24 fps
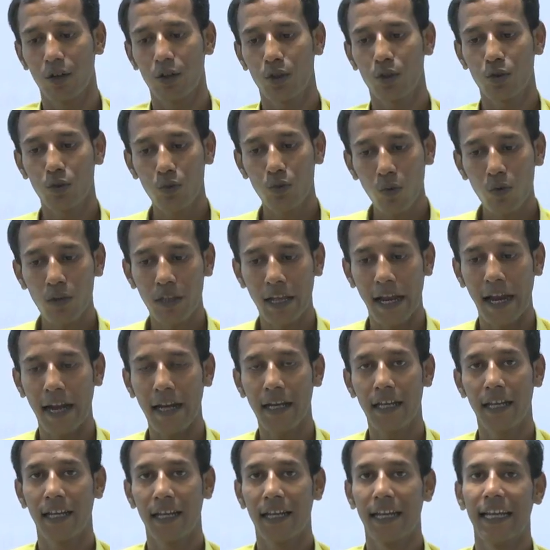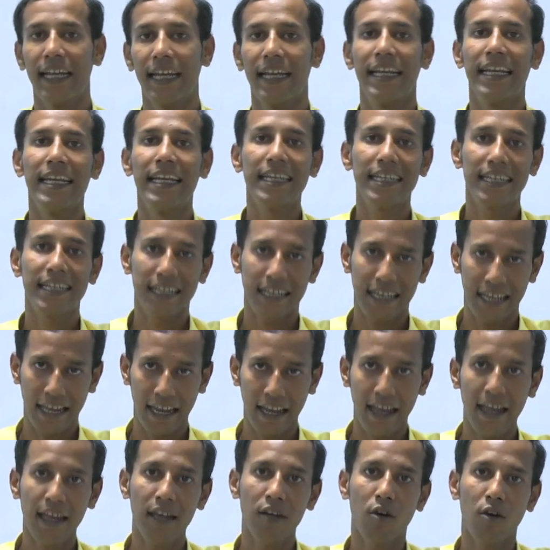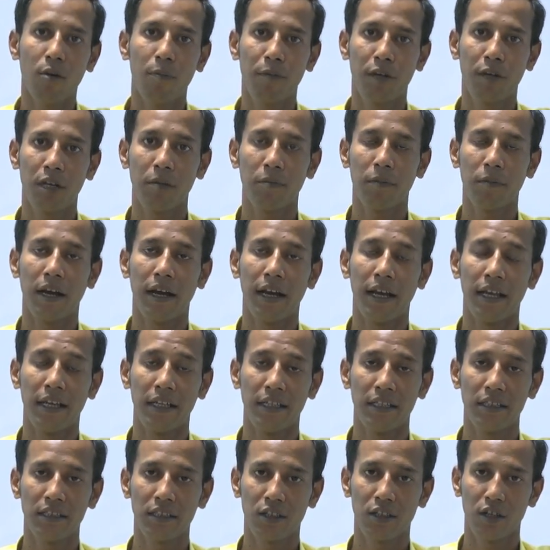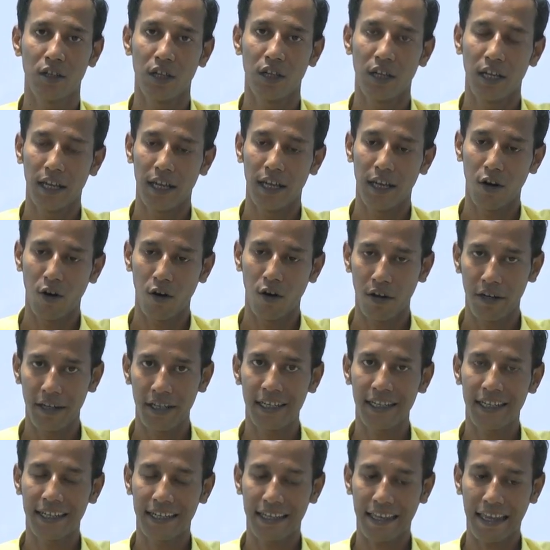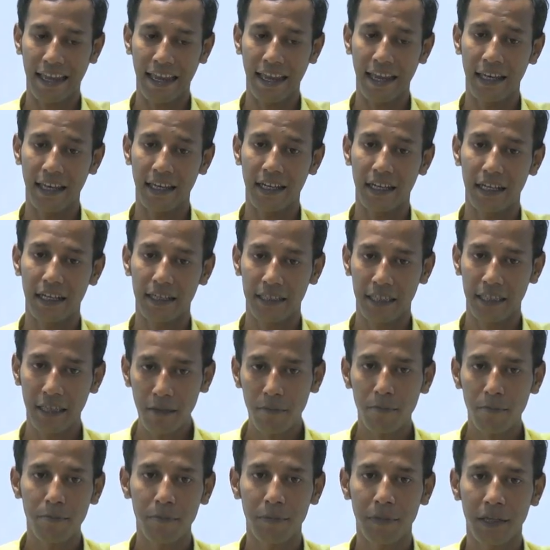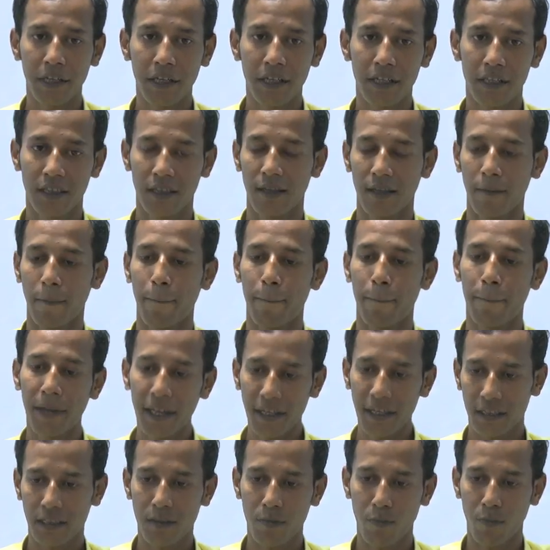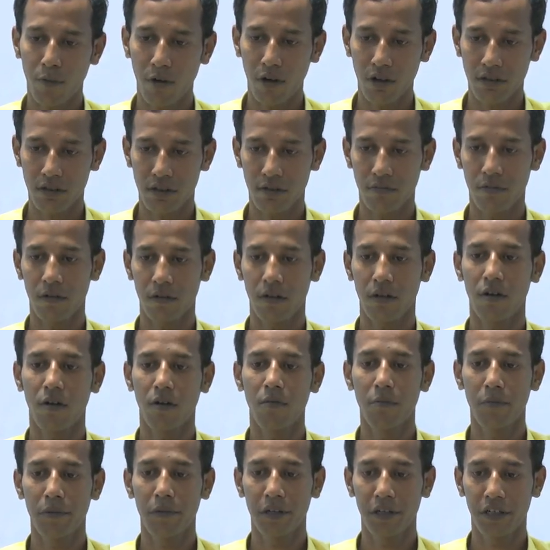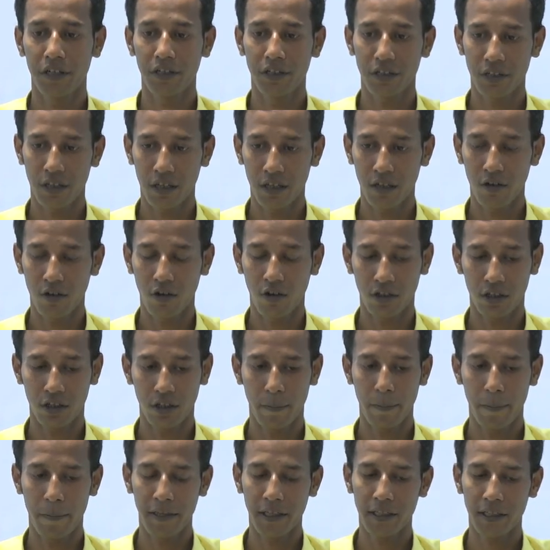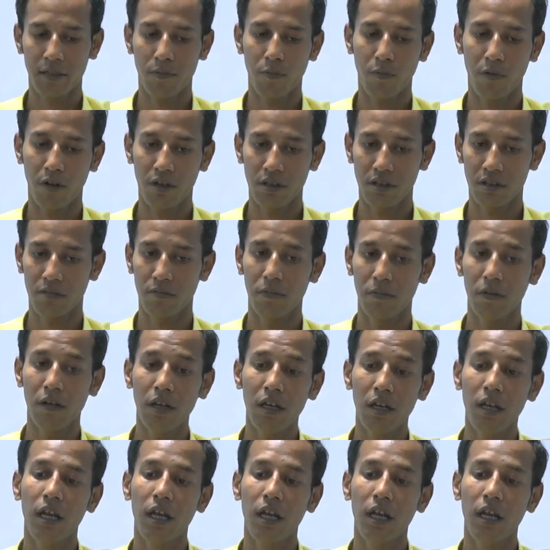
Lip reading: so that it can optimize or it can give me the best possible combination or the best possible